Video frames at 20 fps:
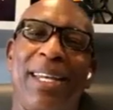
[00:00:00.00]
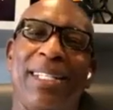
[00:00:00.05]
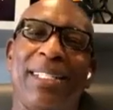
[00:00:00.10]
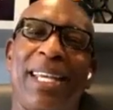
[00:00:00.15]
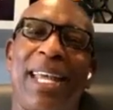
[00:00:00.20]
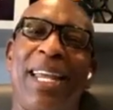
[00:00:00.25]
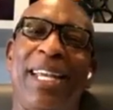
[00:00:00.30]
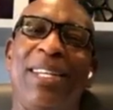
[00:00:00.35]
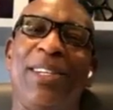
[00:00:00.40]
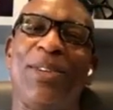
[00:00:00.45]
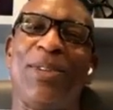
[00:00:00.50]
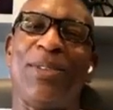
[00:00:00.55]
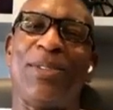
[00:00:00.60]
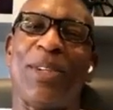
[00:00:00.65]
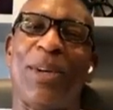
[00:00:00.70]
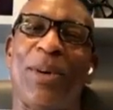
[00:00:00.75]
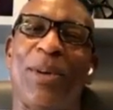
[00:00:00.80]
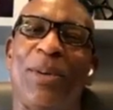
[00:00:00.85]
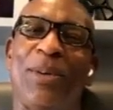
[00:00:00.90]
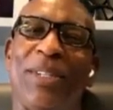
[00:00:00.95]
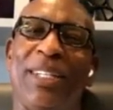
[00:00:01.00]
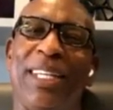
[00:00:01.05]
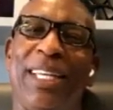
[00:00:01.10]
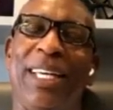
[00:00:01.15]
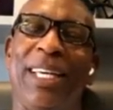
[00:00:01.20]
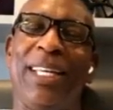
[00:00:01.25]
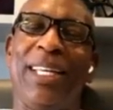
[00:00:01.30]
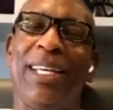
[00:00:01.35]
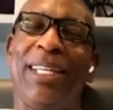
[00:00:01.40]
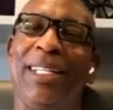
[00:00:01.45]
is eight years old
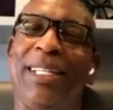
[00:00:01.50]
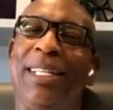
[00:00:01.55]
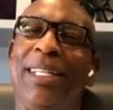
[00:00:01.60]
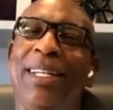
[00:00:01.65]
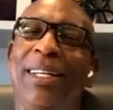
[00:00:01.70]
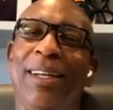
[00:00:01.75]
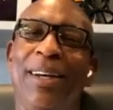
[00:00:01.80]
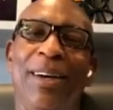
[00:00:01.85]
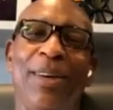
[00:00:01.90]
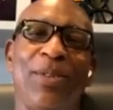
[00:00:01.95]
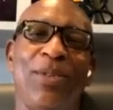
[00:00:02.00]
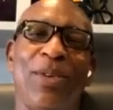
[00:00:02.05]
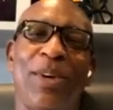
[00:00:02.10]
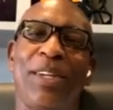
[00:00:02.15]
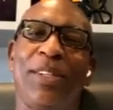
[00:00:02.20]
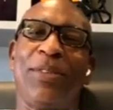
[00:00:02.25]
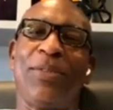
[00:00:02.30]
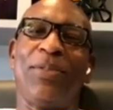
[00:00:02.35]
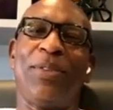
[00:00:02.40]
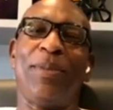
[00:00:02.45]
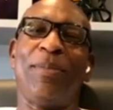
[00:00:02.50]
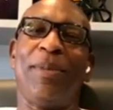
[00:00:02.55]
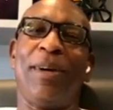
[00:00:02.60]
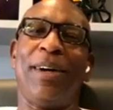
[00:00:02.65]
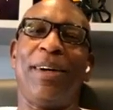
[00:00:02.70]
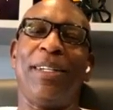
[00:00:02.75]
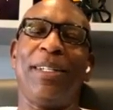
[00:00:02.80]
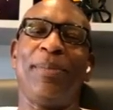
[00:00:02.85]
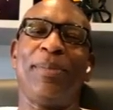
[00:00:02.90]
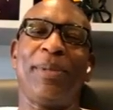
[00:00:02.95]
and, and he loves running the
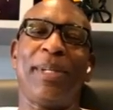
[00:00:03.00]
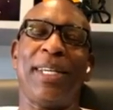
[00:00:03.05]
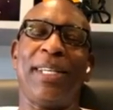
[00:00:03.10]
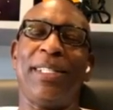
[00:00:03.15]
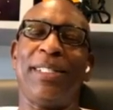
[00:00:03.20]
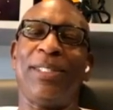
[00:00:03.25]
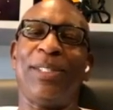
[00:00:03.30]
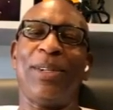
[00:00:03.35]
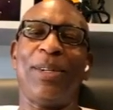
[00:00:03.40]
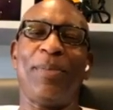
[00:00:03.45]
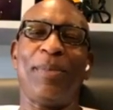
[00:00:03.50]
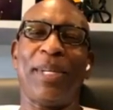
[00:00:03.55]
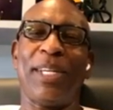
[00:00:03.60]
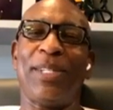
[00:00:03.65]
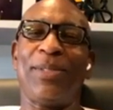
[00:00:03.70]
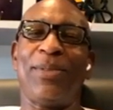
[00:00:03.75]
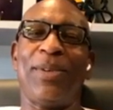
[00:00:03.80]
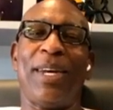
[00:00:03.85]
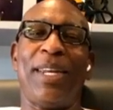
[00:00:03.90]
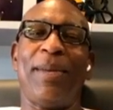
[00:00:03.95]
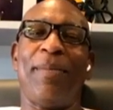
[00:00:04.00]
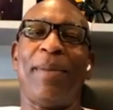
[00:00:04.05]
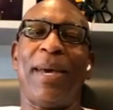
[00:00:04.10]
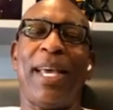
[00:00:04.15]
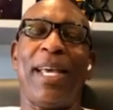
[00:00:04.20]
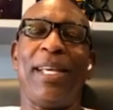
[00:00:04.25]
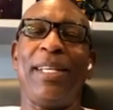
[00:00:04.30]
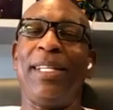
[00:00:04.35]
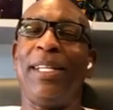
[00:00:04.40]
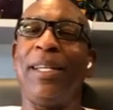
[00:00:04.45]
football. He plays, you know, he plays running
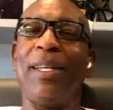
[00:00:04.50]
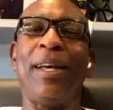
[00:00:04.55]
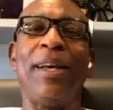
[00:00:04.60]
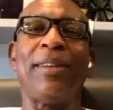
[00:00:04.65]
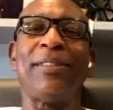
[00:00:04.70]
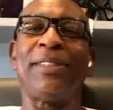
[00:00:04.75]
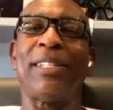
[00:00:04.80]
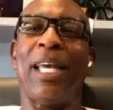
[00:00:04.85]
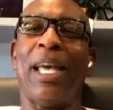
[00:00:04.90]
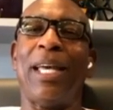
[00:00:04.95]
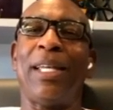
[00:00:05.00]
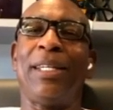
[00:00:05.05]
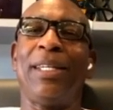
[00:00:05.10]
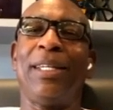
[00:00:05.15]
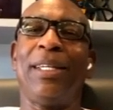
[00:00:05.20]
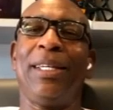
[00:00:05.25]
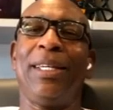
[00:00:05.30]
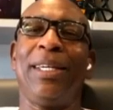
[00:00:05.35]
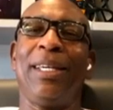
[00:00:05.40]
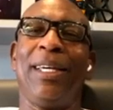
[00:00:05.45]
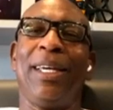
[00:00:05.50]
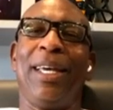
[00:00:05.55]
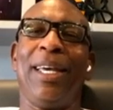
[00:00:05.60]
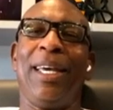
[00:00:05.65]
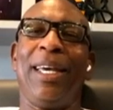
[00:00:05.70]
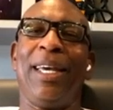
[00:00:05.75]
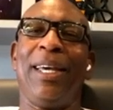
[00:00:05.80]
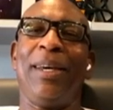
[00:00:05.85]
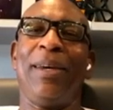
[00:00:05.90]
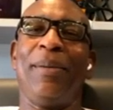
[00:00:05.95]
back. He loves that.
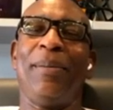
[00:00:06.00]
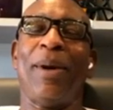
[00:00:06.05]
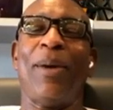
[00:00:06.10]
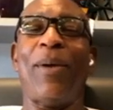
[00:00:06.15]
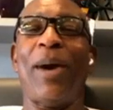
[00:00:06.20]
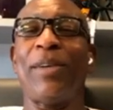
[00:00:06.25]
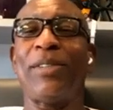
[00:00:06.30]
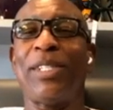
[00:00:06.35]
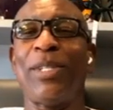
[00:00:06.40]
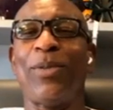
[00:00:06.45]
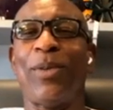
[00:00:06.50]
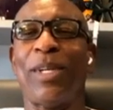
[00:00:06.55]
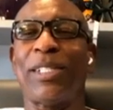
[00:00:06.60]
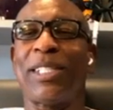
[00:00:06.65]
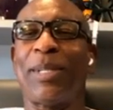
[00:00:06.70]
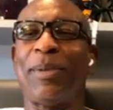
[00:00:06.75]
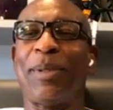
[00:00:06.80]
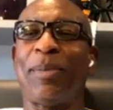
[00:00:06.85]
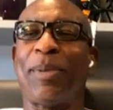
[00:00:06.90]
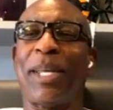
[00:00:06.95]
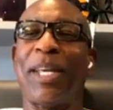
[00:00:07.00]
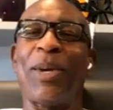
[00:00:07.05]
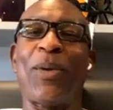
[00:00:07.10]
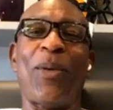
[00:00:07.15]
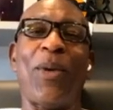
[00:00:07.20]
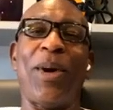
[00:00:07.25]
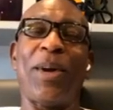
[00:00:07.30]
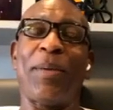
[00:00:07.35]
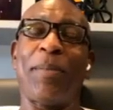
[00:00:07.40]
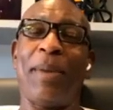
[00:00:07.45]
And my wife, she wants him to play
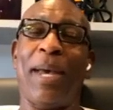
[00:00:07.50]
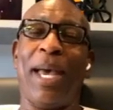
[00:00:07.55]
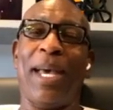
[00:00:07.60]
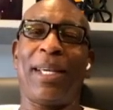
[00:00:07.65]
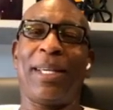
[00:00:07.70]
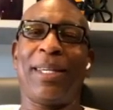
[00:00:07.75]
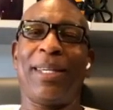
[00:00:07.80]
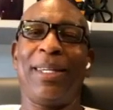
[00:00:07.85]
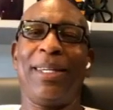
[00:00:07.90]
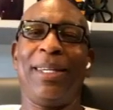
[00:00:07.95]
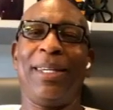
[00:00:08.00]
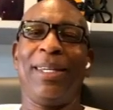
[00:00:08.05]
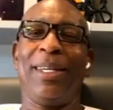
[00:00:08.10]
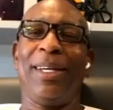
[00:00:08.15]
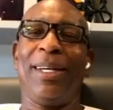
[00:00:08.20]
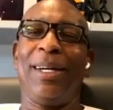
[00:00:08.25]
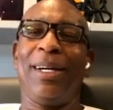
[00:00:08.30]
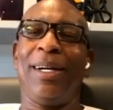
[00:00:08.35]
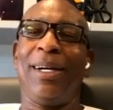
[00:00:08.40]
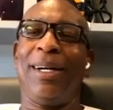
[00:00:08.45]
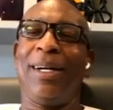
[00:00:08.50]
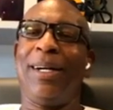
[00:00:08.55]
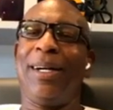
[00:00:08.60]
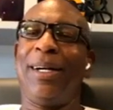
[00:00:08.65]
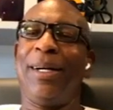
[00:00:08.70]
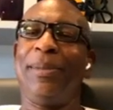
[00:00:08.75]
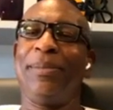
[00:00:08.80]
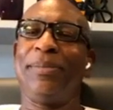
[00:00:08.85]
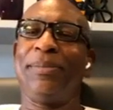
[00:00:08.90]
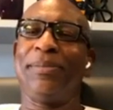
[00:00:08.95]
quarterback.
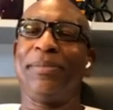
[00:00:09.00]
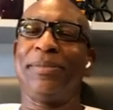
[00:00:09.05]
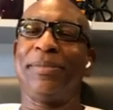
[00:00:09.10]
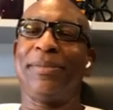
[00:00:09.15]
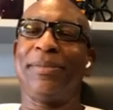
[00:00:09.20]
Um,